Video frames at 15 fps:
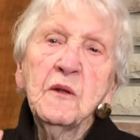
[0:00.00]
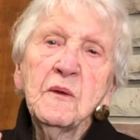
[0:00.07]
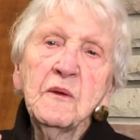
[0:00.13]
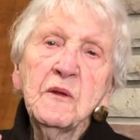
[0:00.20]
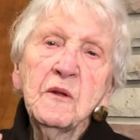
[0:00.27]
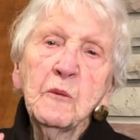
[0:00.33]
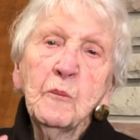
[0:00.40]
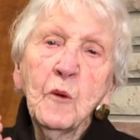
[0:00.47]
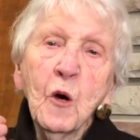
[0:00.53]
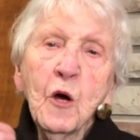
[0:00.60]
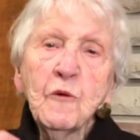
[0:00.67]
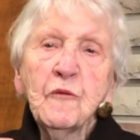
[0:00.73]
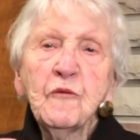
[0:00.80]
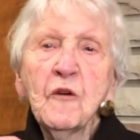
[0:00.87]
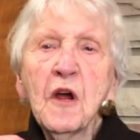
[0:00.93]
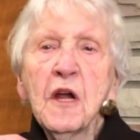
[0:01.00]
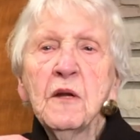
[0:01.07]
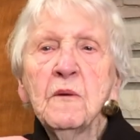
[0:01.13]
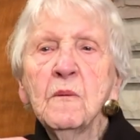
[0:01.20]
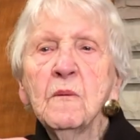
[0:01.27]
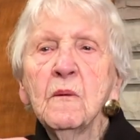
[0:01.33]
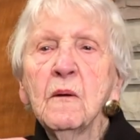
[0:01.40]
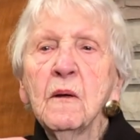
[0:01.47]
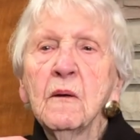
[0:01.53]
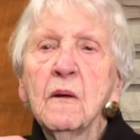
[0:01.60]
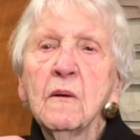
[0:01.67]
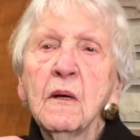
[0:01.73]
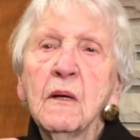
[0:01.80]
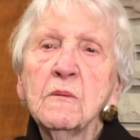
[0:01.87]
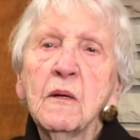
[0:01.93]
The boyfriend
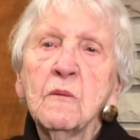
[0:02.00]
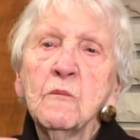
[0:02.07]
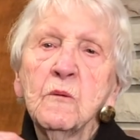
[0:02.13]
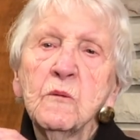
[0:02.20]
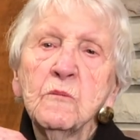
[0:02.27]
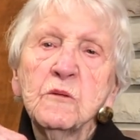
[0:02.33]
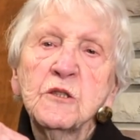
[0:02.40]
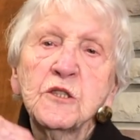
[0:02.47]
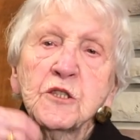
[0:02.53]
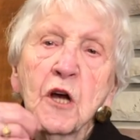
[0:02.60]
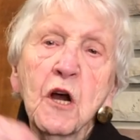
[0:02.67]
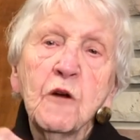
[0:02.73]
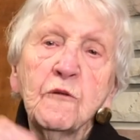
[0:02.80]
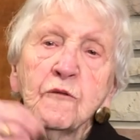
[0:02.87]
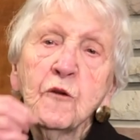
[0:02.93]
started